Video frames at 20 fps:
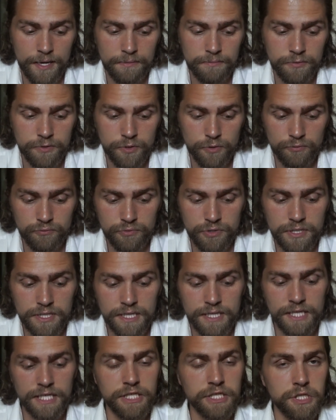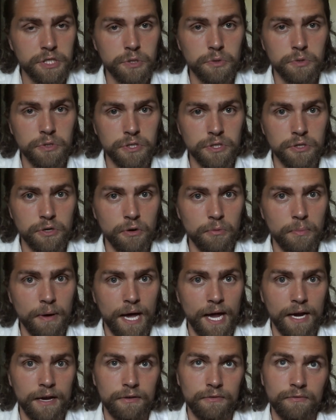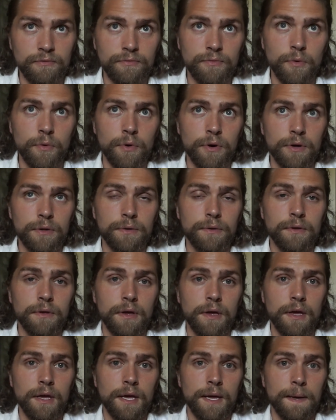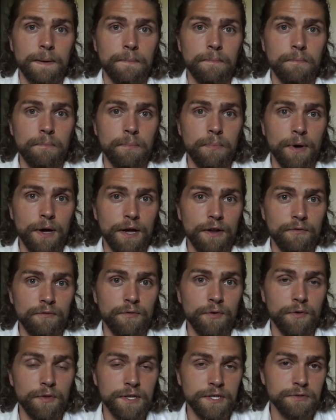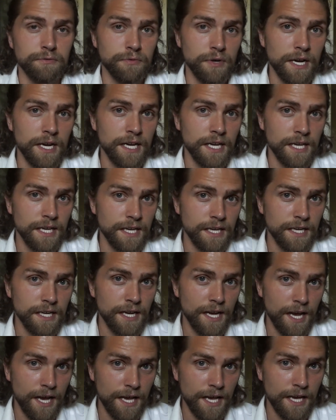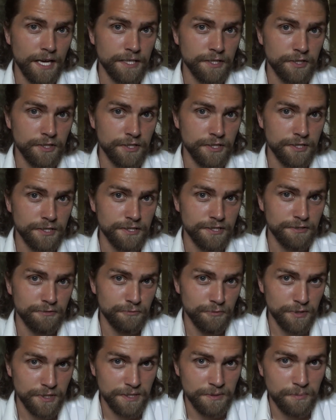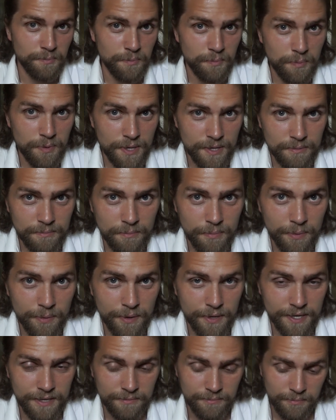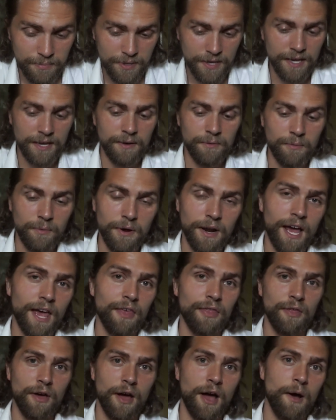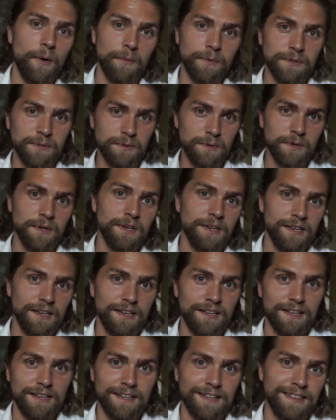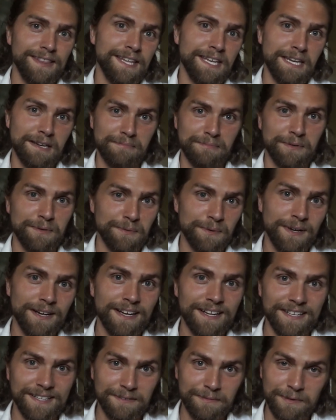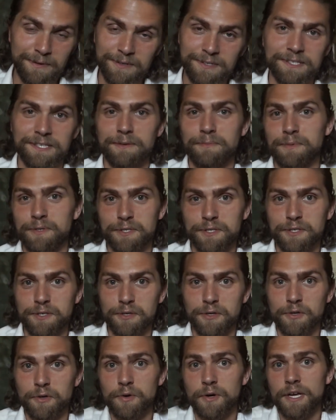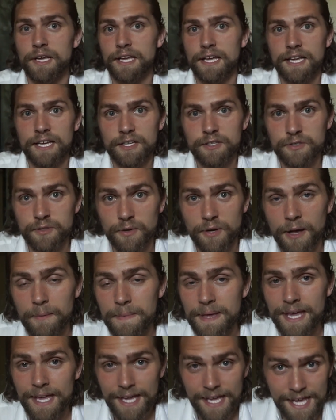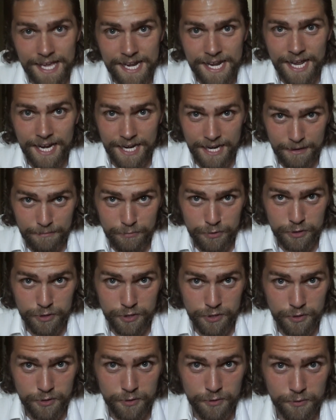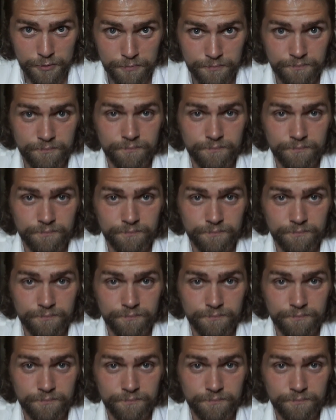So really these two could go back and forth, but for this ranking I had to really pinpoint and pick what I thought was the number one and what was number two. So coming in at number two